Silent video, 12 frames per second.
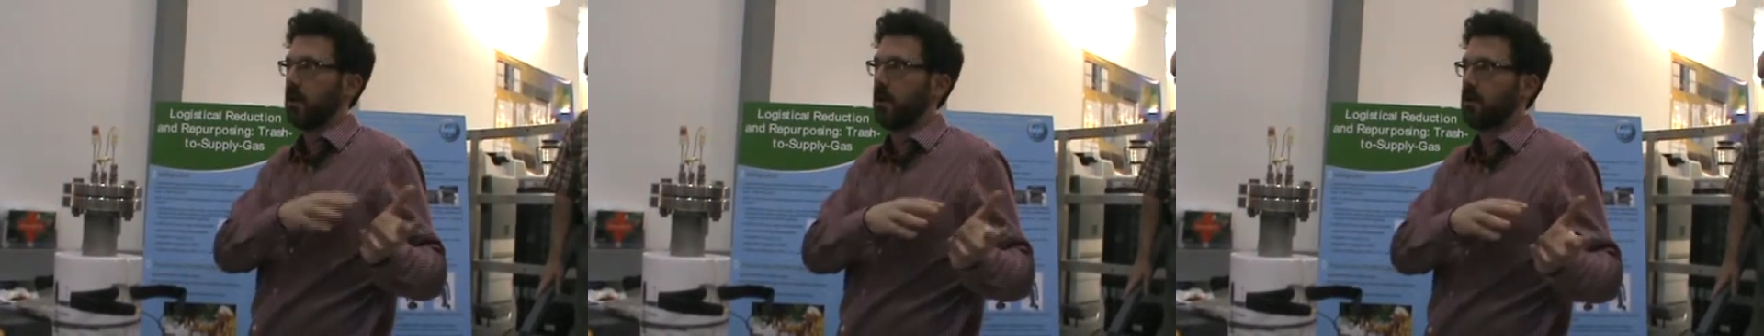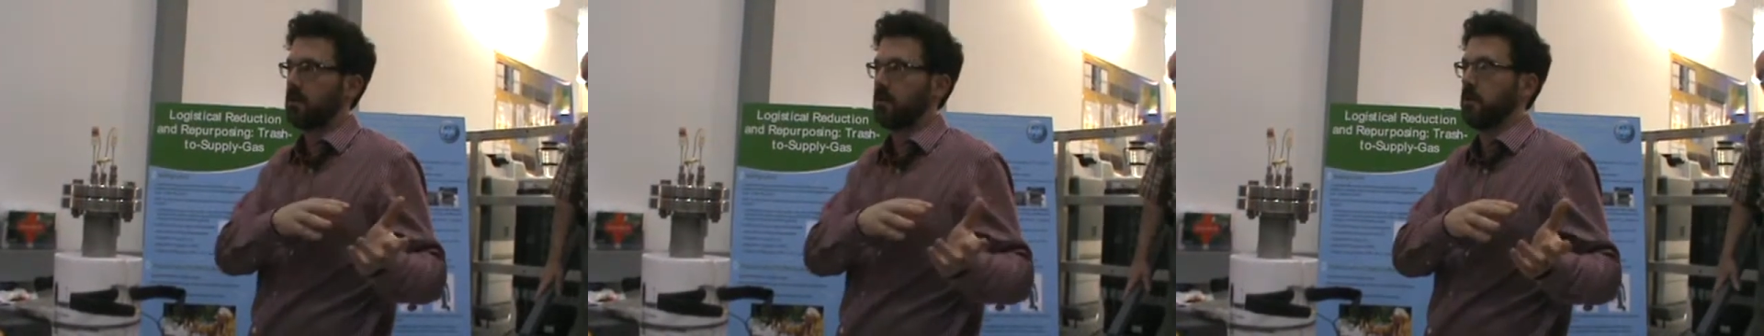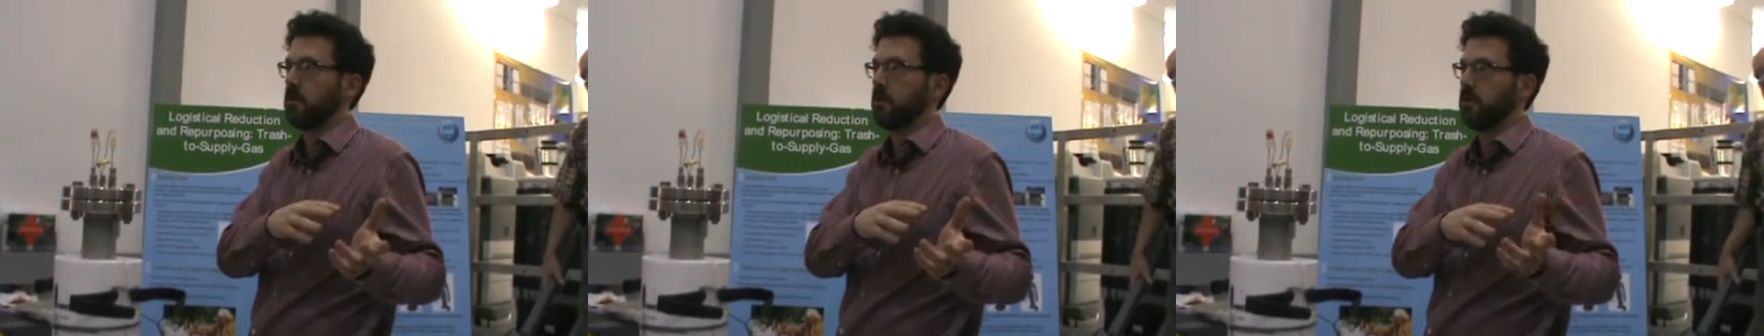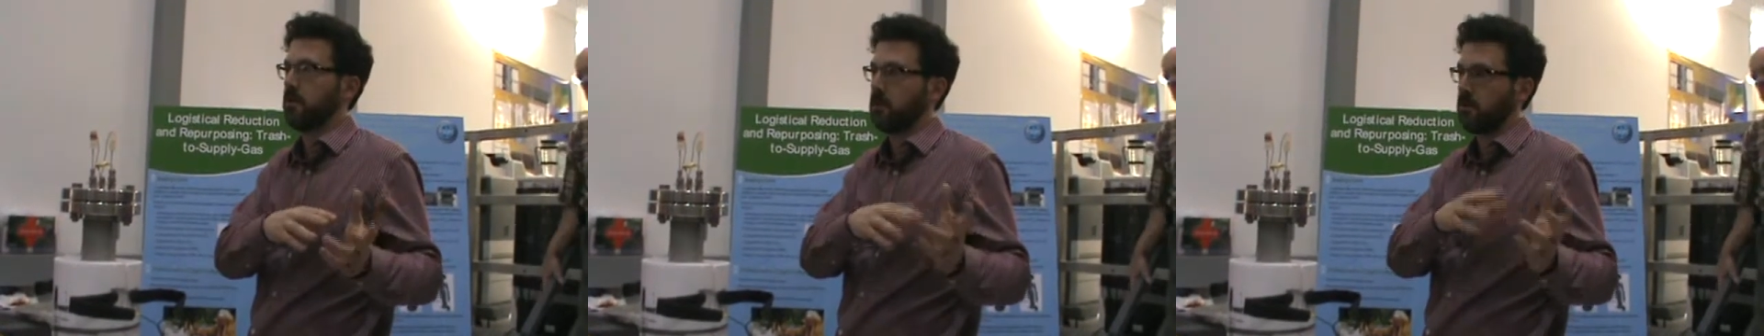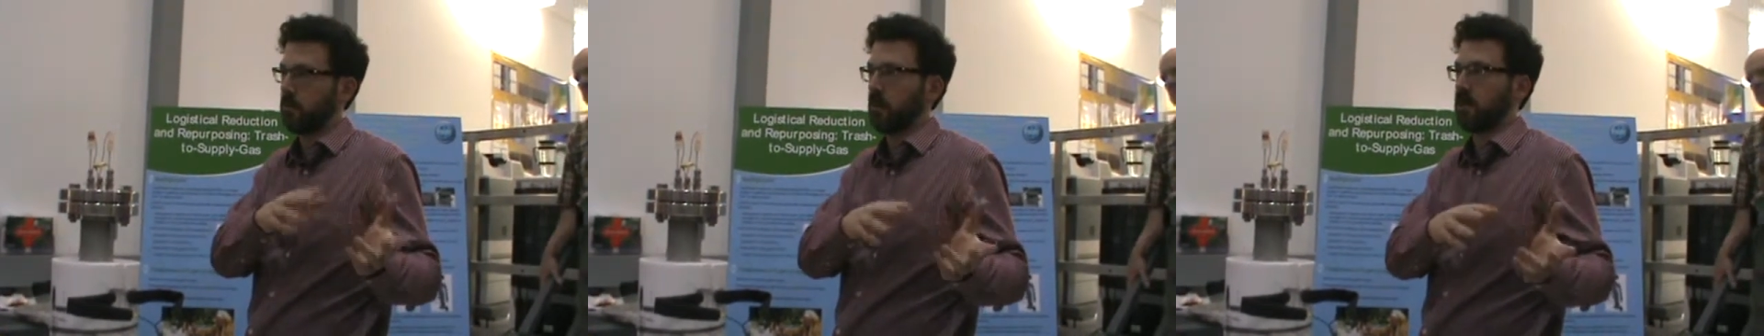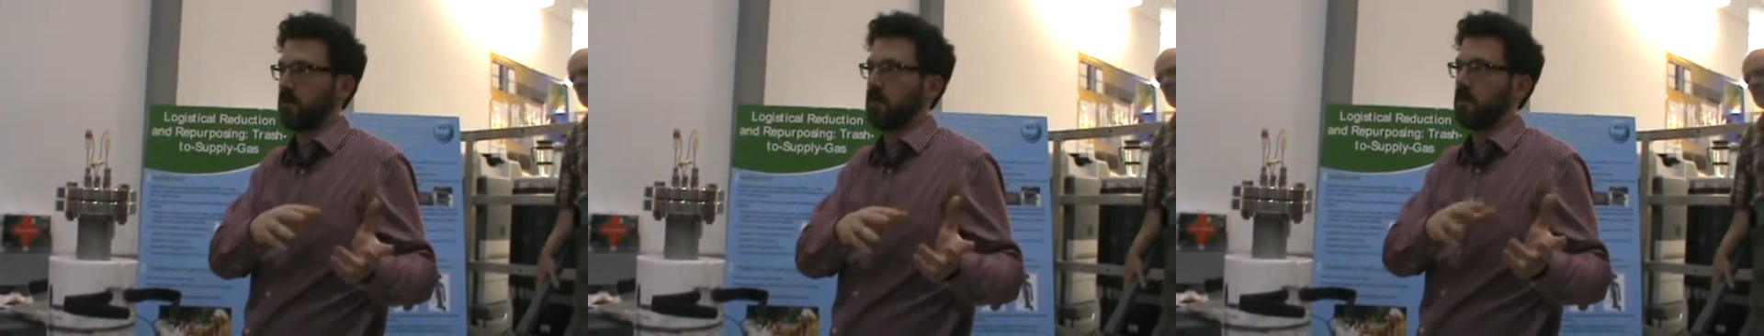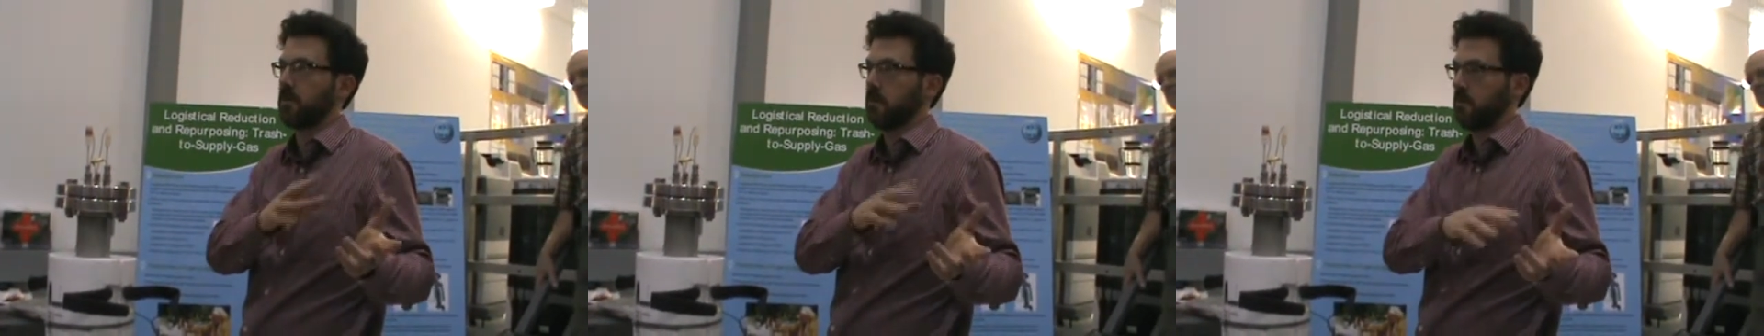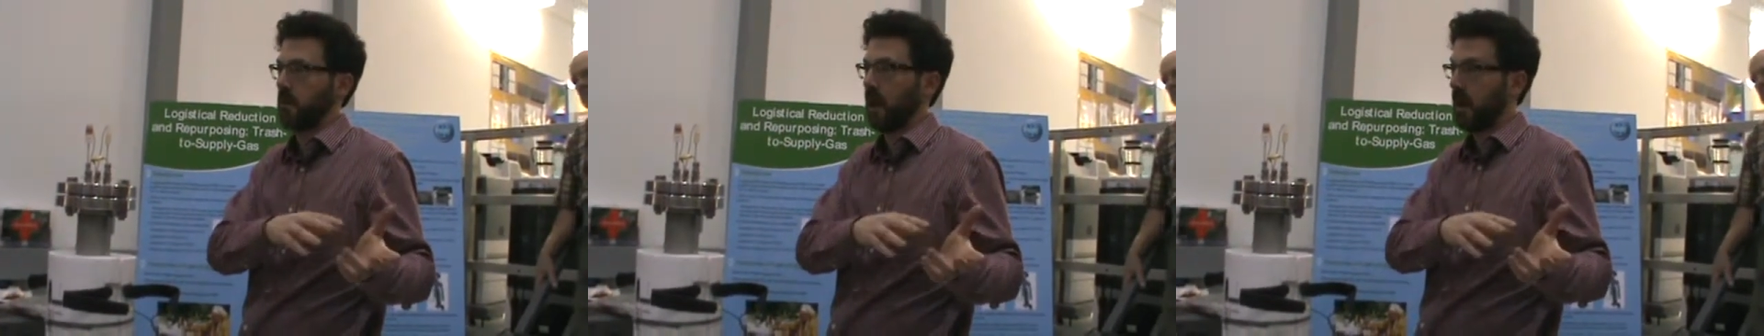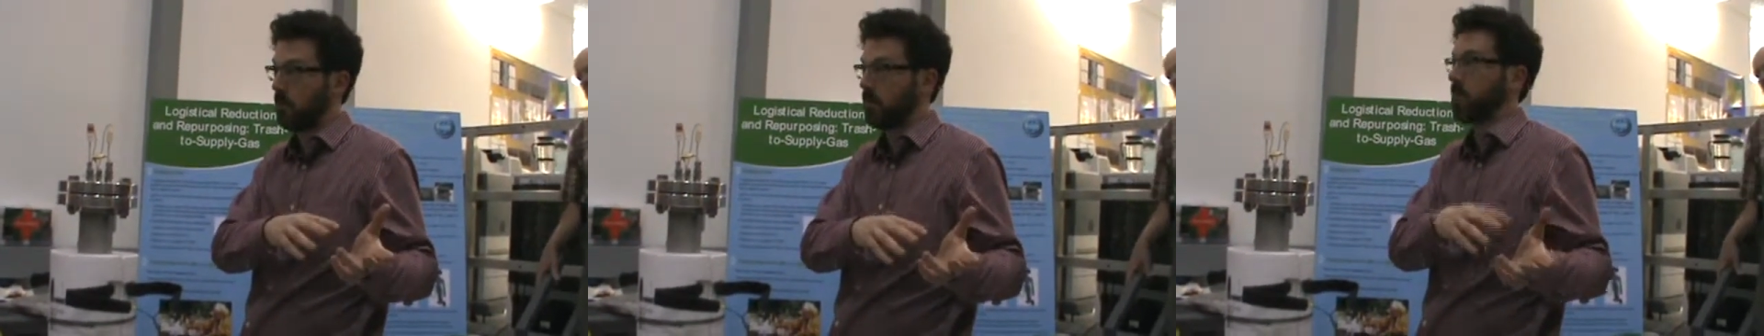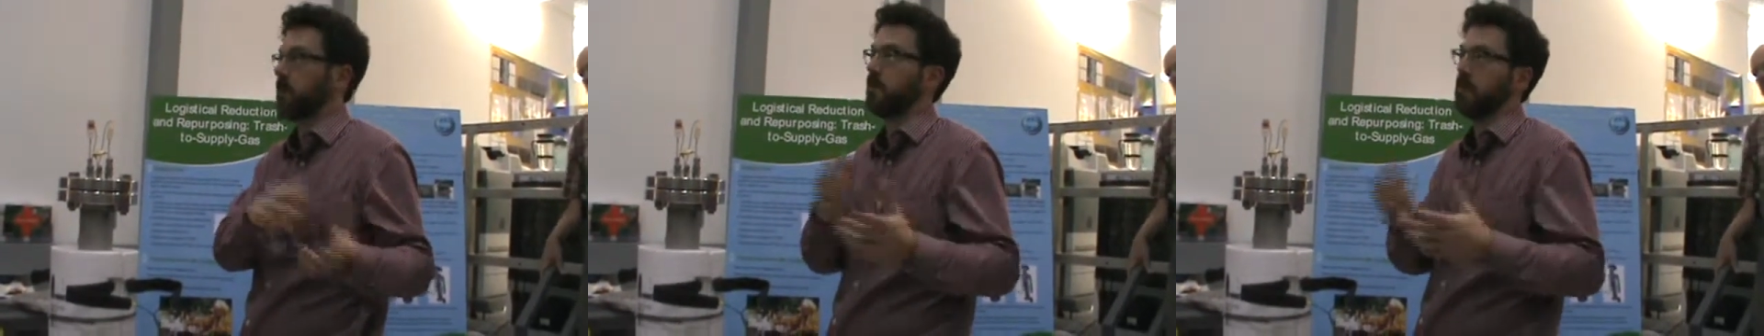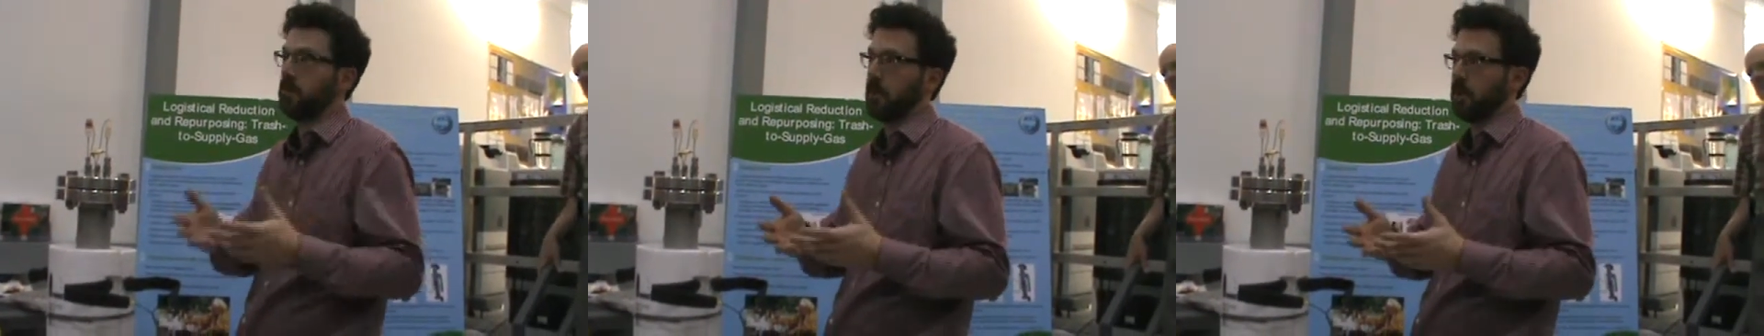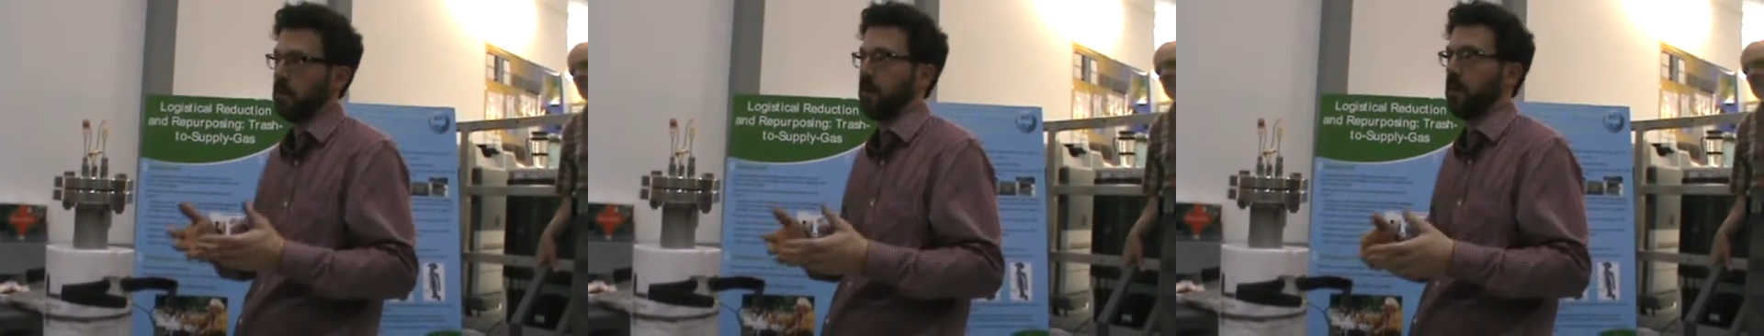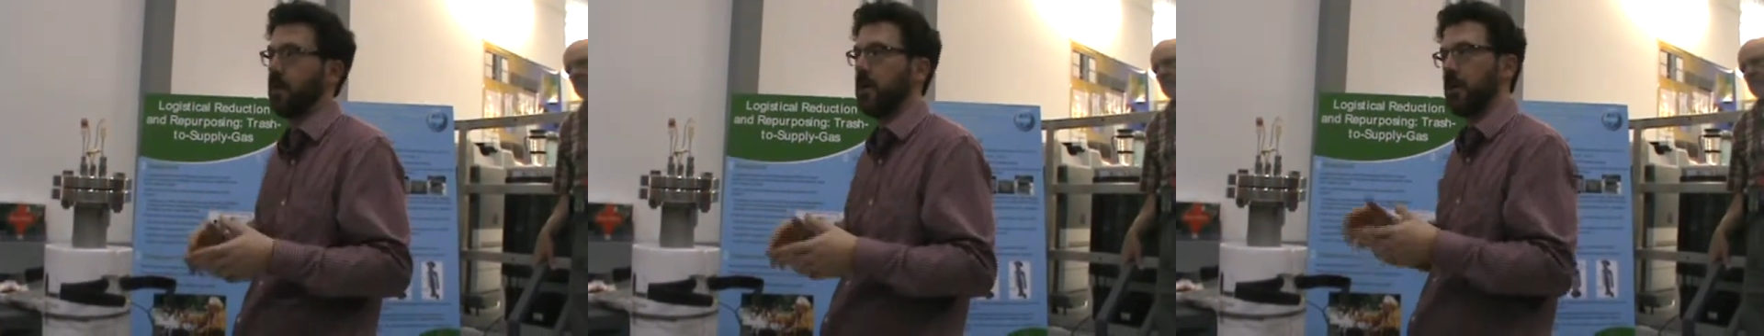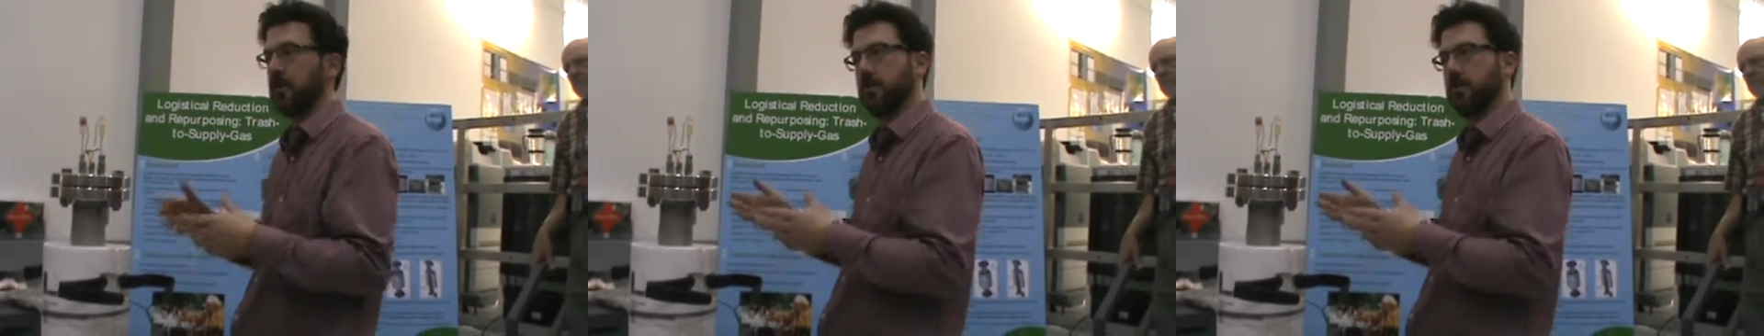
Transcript: ISRU process can turn the atmosphere into methane,